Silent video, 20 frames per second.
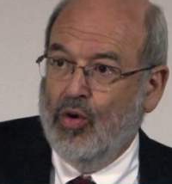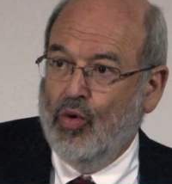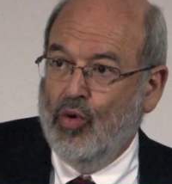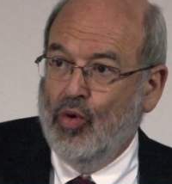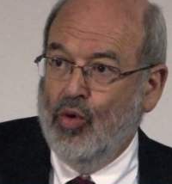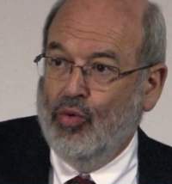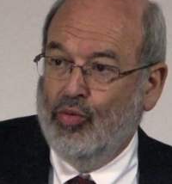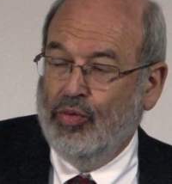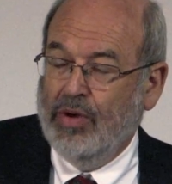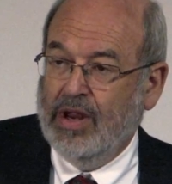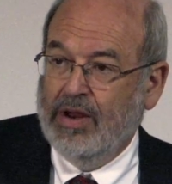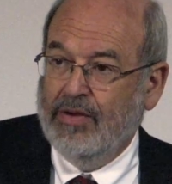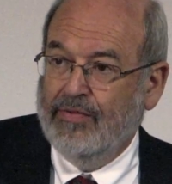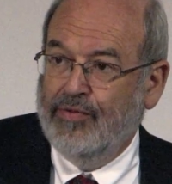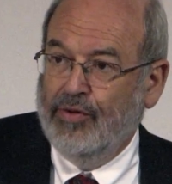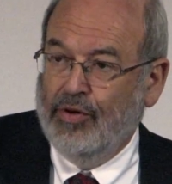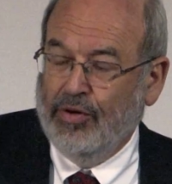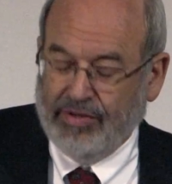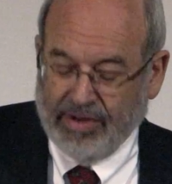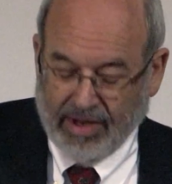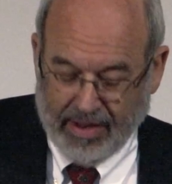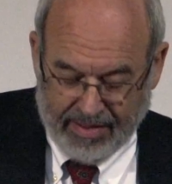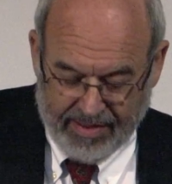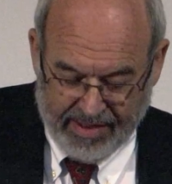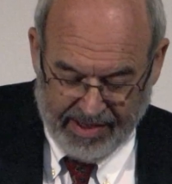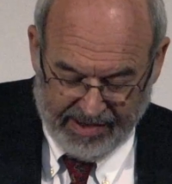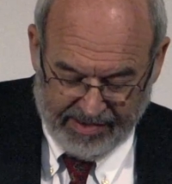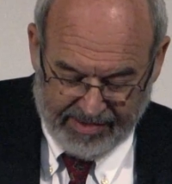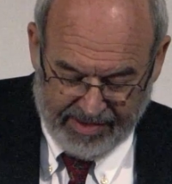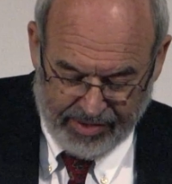or reinforcing
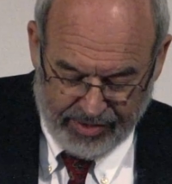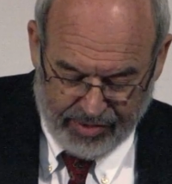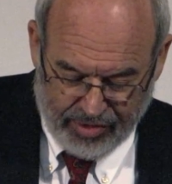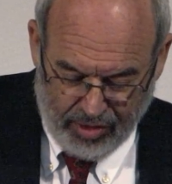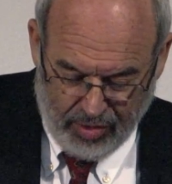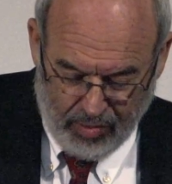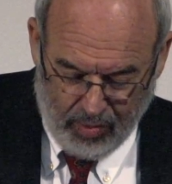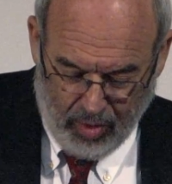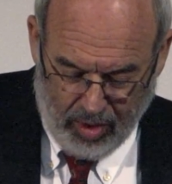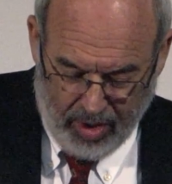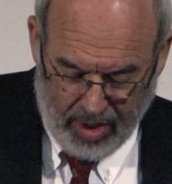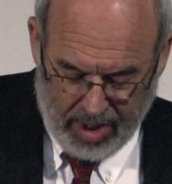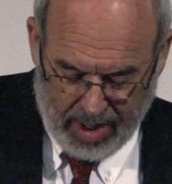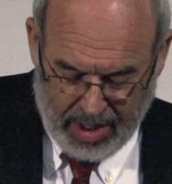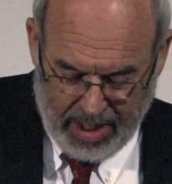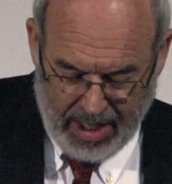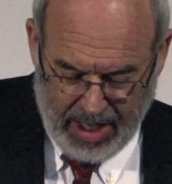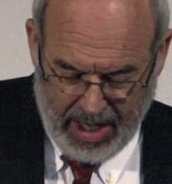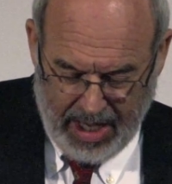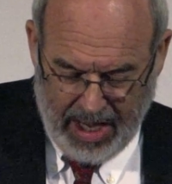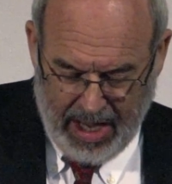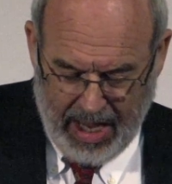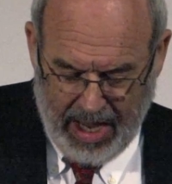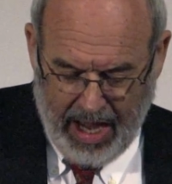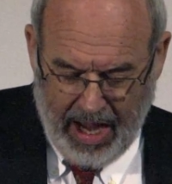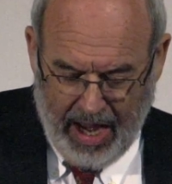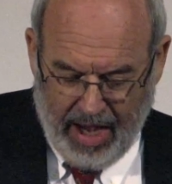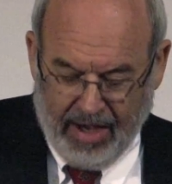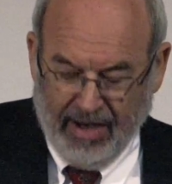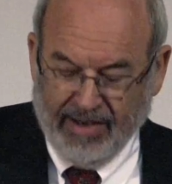things that do work.
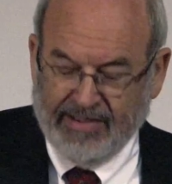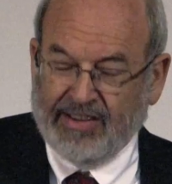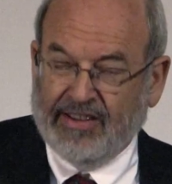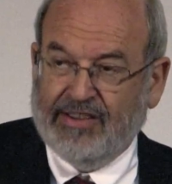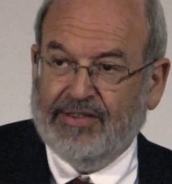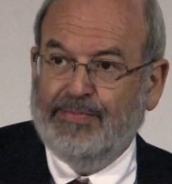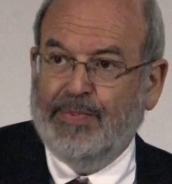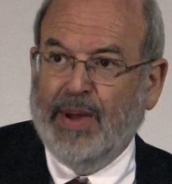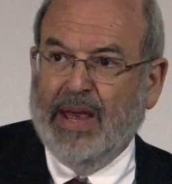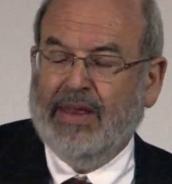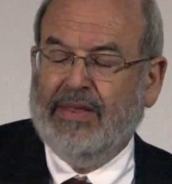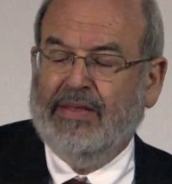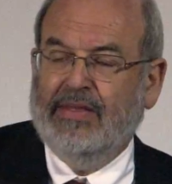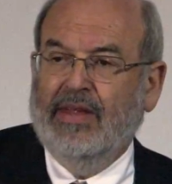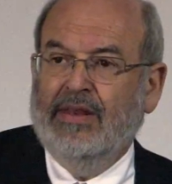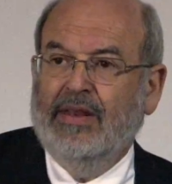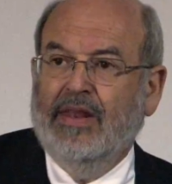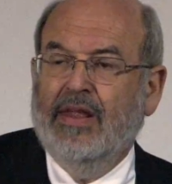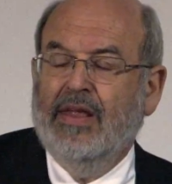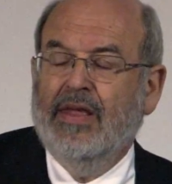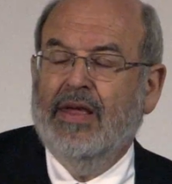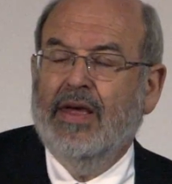And I suspect that